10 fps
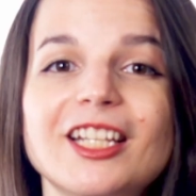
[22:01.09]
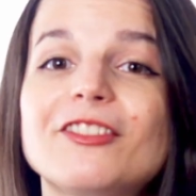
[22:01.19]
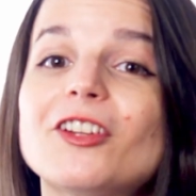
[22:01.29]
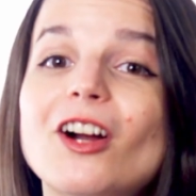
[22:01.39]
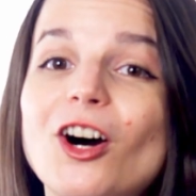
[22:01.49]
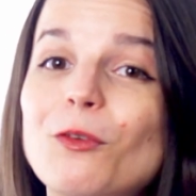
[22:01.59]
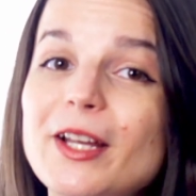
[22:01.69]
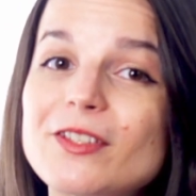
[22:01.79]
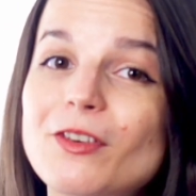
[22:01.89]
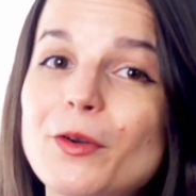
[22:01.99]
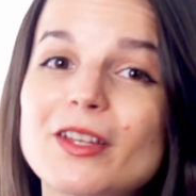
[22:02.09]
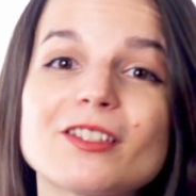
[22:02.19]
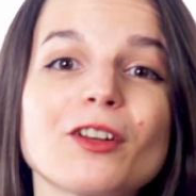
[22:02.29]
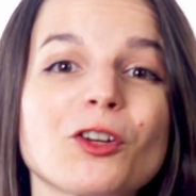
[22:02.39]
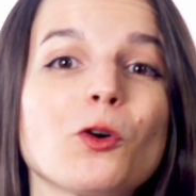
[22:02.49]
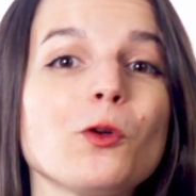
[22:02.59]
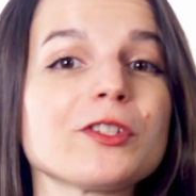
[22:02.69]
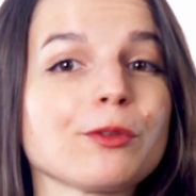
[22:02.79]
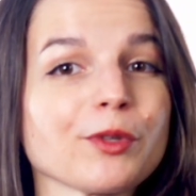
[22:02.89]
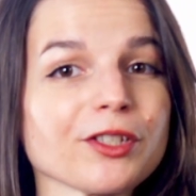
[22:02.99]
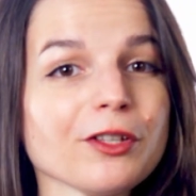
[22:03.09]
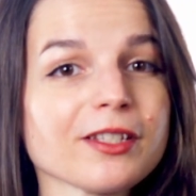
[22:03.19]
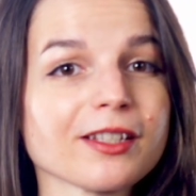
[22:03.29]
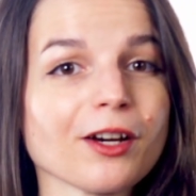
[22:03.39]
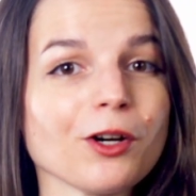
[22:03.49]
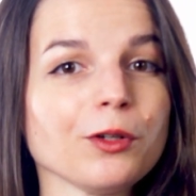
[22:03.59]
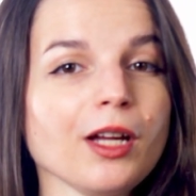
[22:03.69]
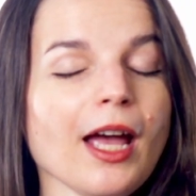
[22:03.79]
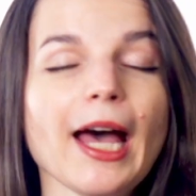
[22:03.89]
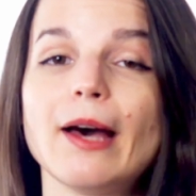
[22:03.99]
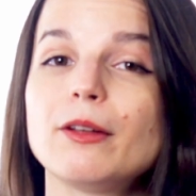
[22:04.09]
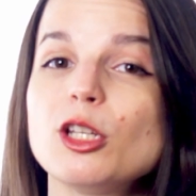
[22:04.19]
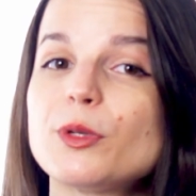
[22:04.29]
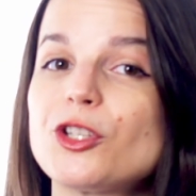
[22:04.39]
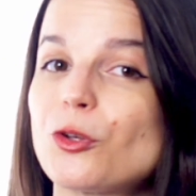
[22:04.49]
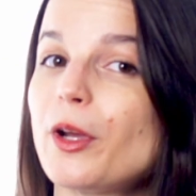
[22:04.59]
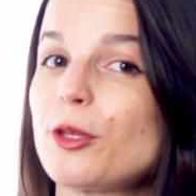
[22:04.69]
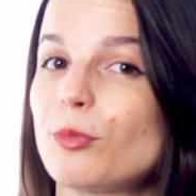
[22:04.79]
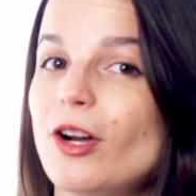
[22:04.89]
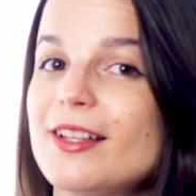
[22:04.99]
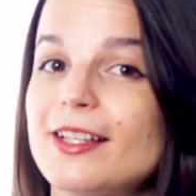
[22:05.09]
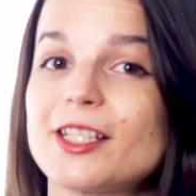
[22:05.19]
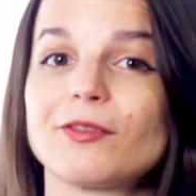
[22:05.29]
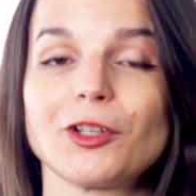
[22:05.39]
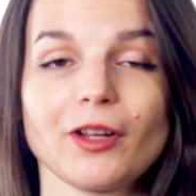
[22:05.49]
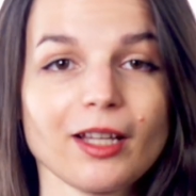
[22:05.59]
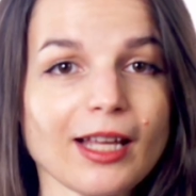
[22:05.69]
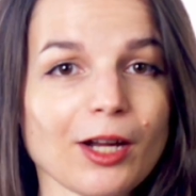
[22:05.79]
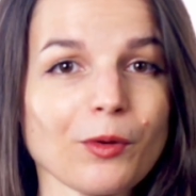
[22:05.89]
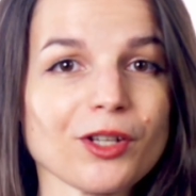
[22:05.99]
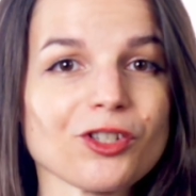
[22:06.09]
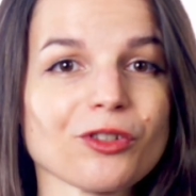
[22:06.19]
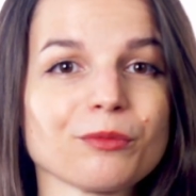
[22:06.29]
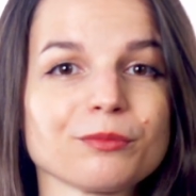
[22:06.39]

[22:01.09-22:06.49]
If you're always focused on goals and results though, how do you enjoy the process of learning a language?